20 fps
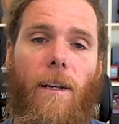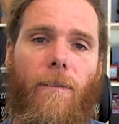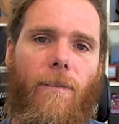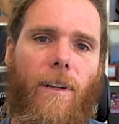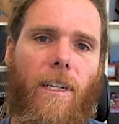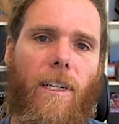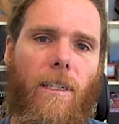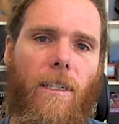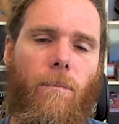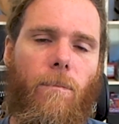
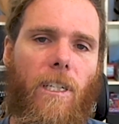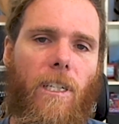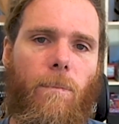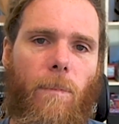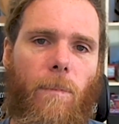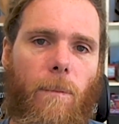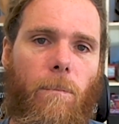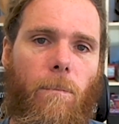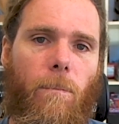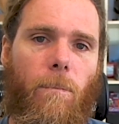usually fixes
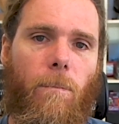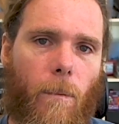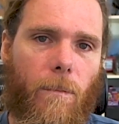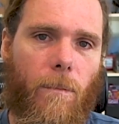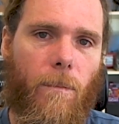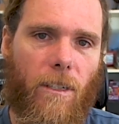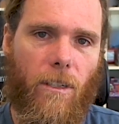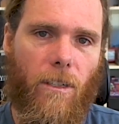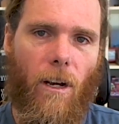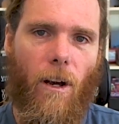my speed
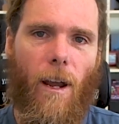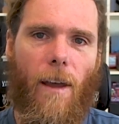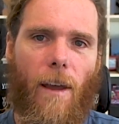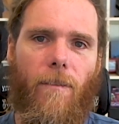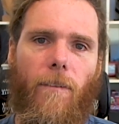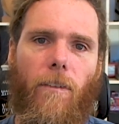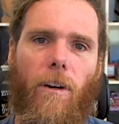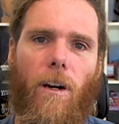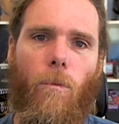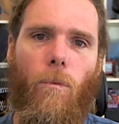problems. So
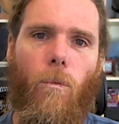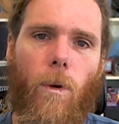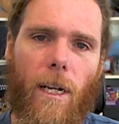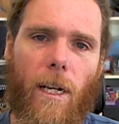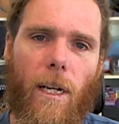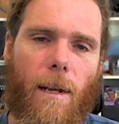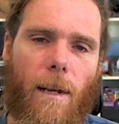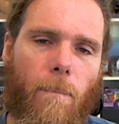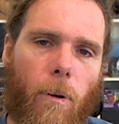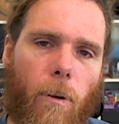if I've got a
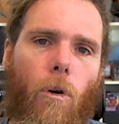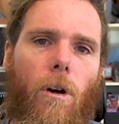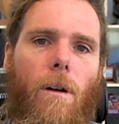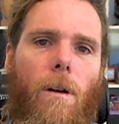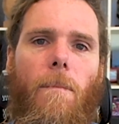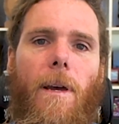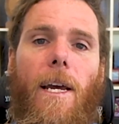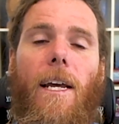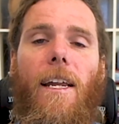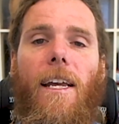really
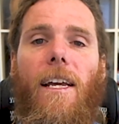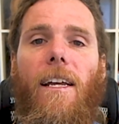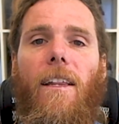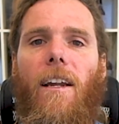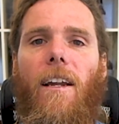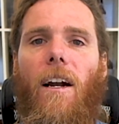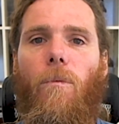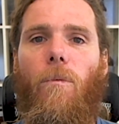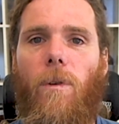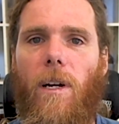important
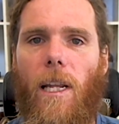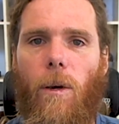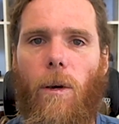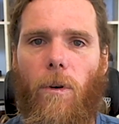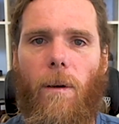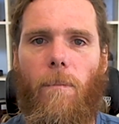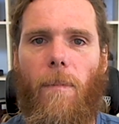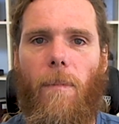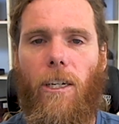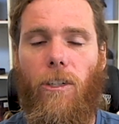meeting that I really
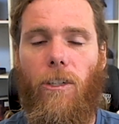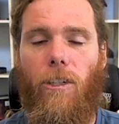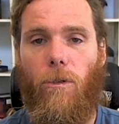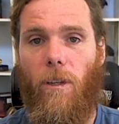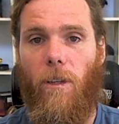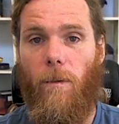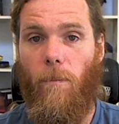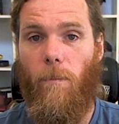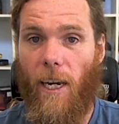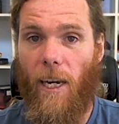want to make sure
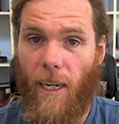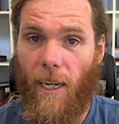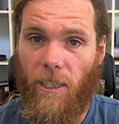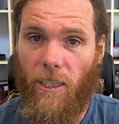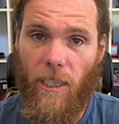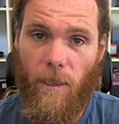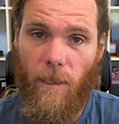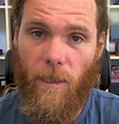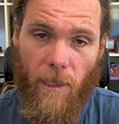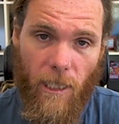that my
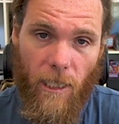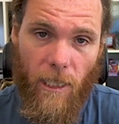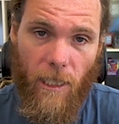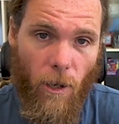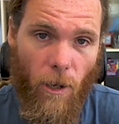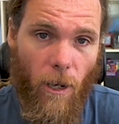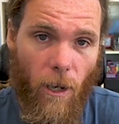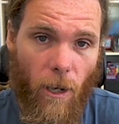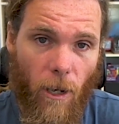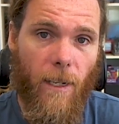connection speed is
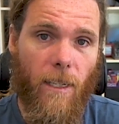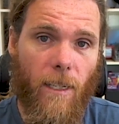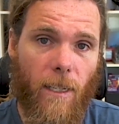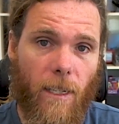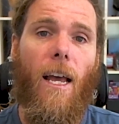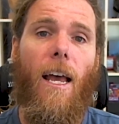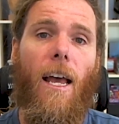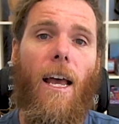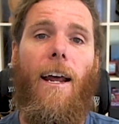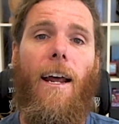perfect
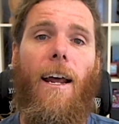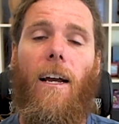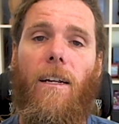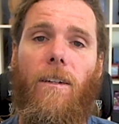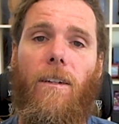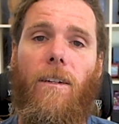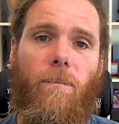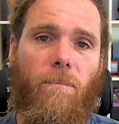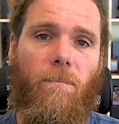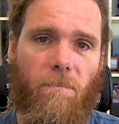and I
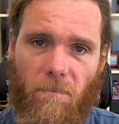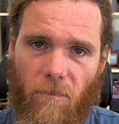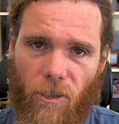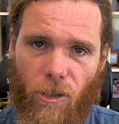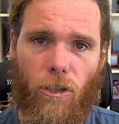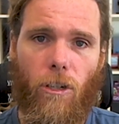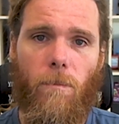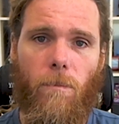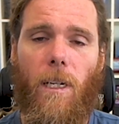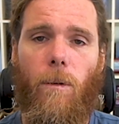can
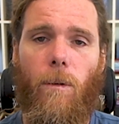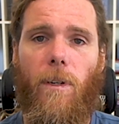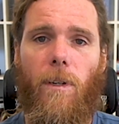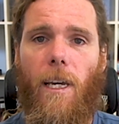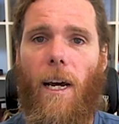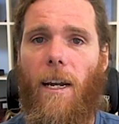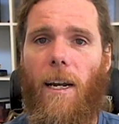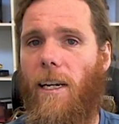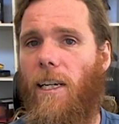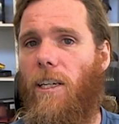zoom in
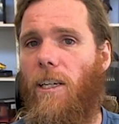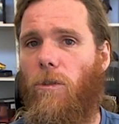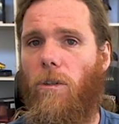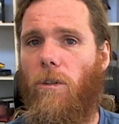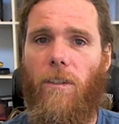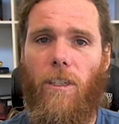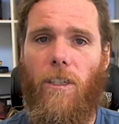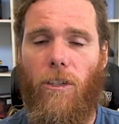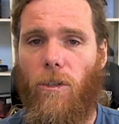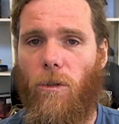without any sort
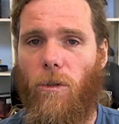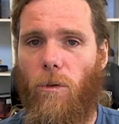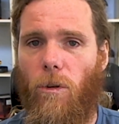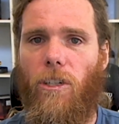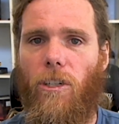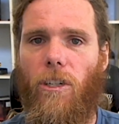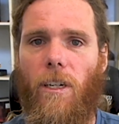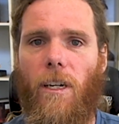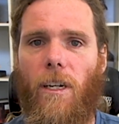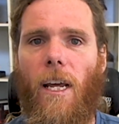of
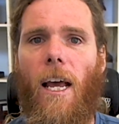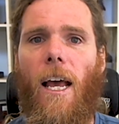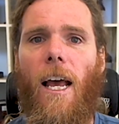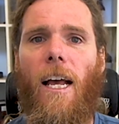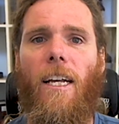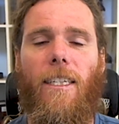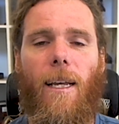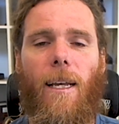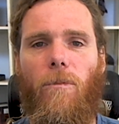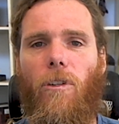distortion,
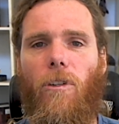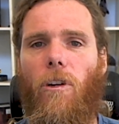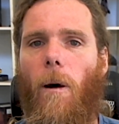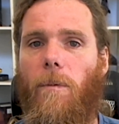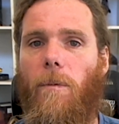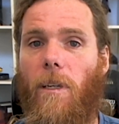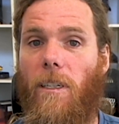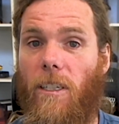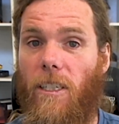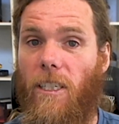
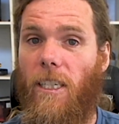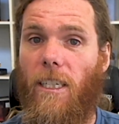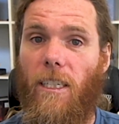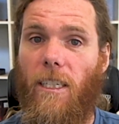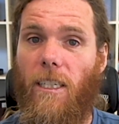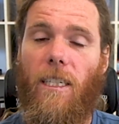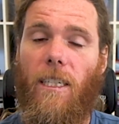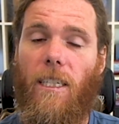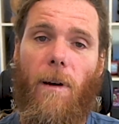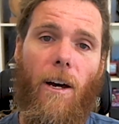sometimes it's just
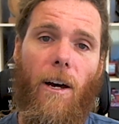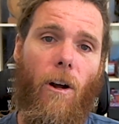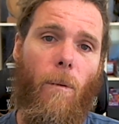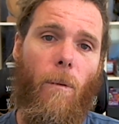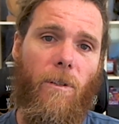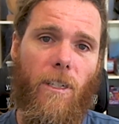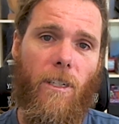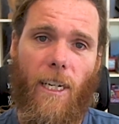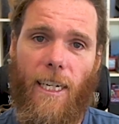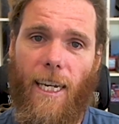a smart
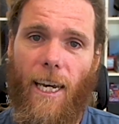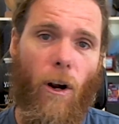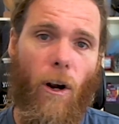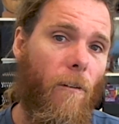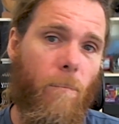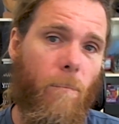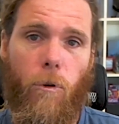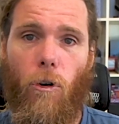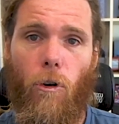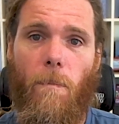option to get
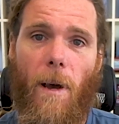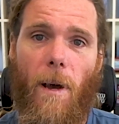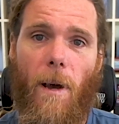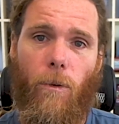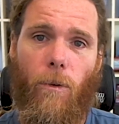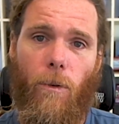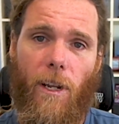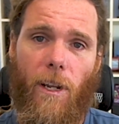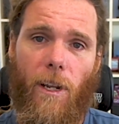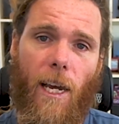off broadband
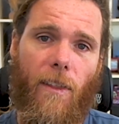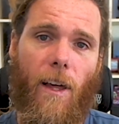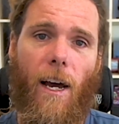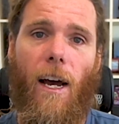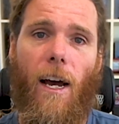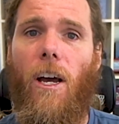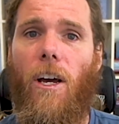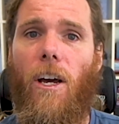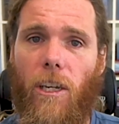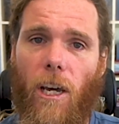altogether,
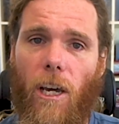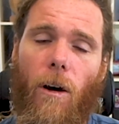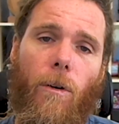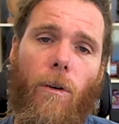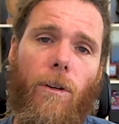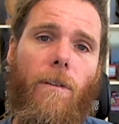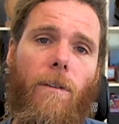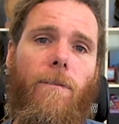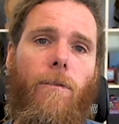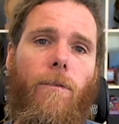go
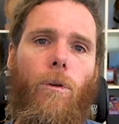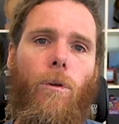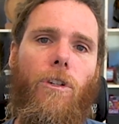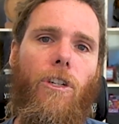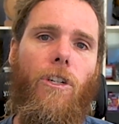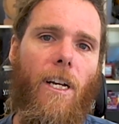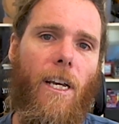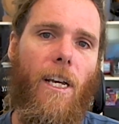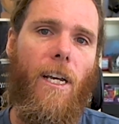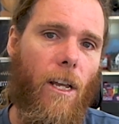on to four
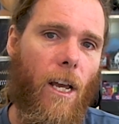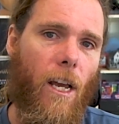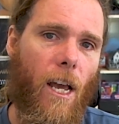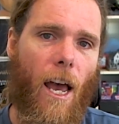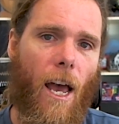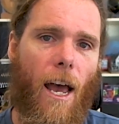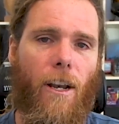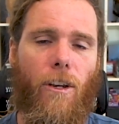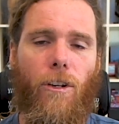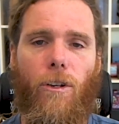G
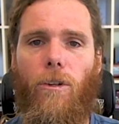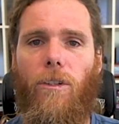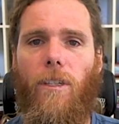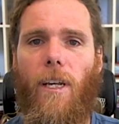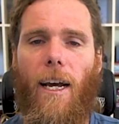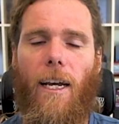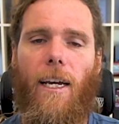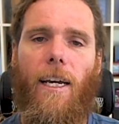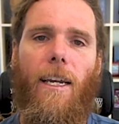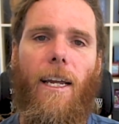and use
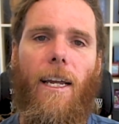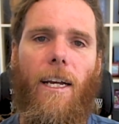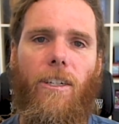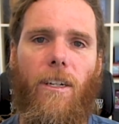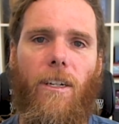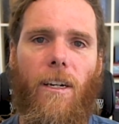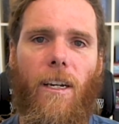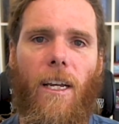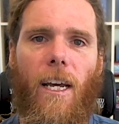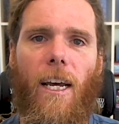that
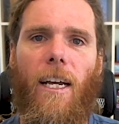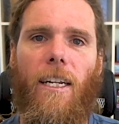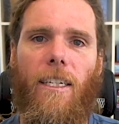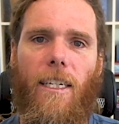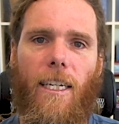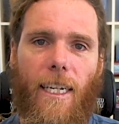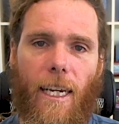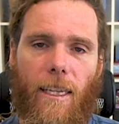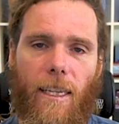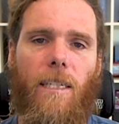connection
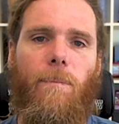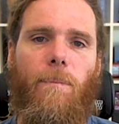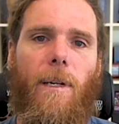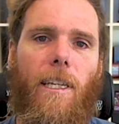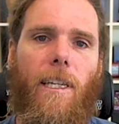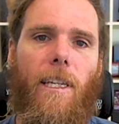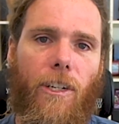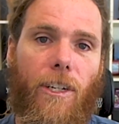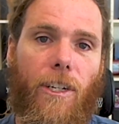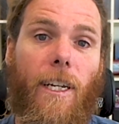to get the
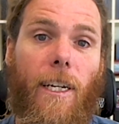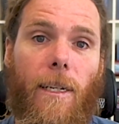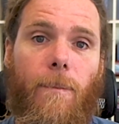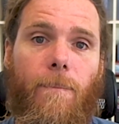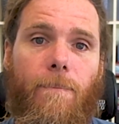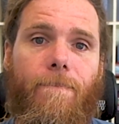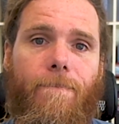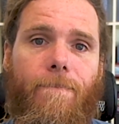speed that you need.